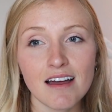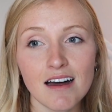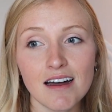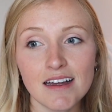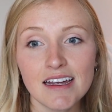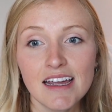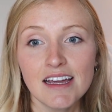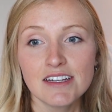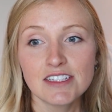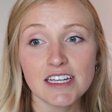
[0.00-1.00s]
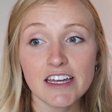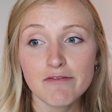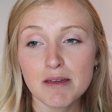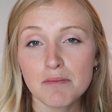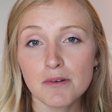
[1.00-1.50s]
God to give
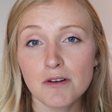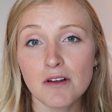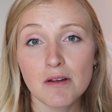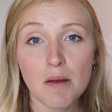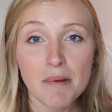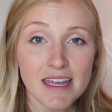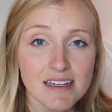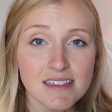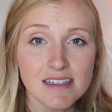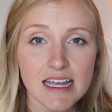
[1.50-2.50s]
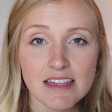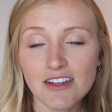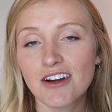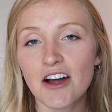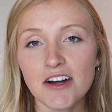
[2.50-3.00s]
people peace in
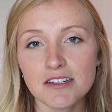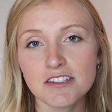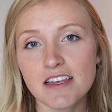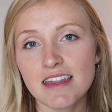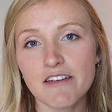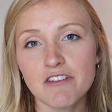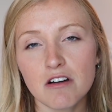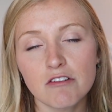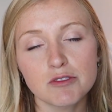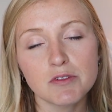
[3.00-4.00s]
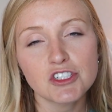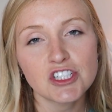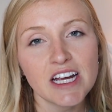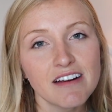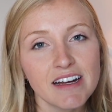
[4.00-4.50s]
their hearts so that they feel comfortable
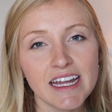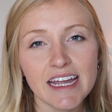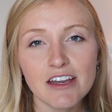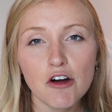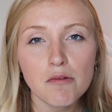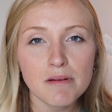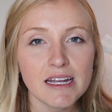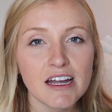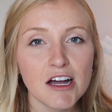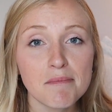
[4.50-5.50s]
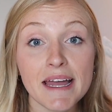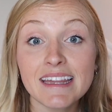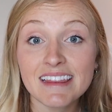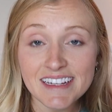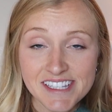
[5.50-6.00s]
sharing and opening up
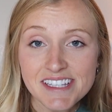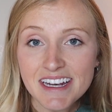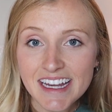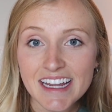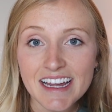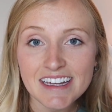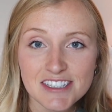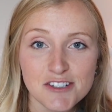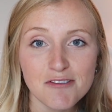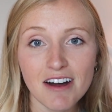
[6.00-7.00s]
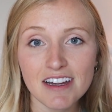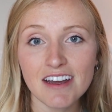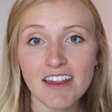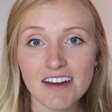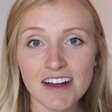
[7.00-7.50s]
and listening to one
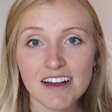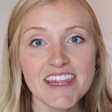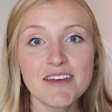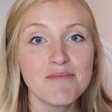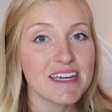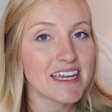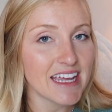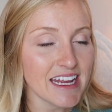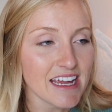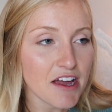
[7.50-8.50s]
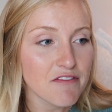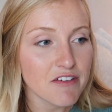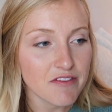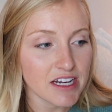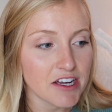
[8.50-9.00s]
another. In the beginning of
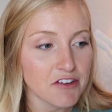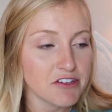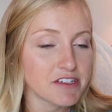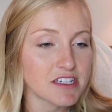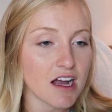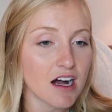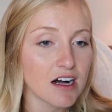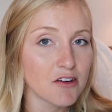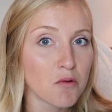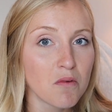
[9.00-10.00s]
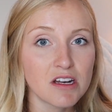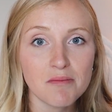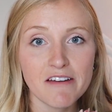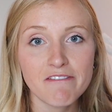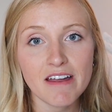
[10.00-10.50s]
the video, you saw one of
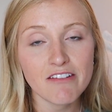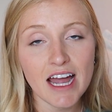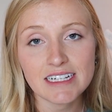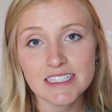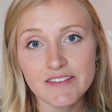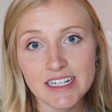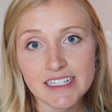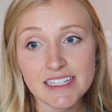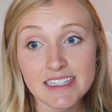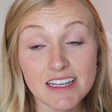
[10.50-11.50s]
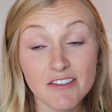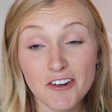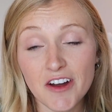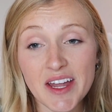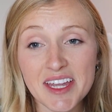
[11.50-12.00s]
my favorite activities. That's a
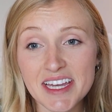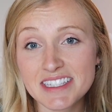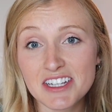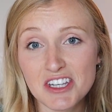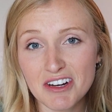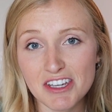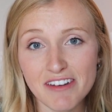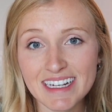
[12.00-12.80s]
great get to know you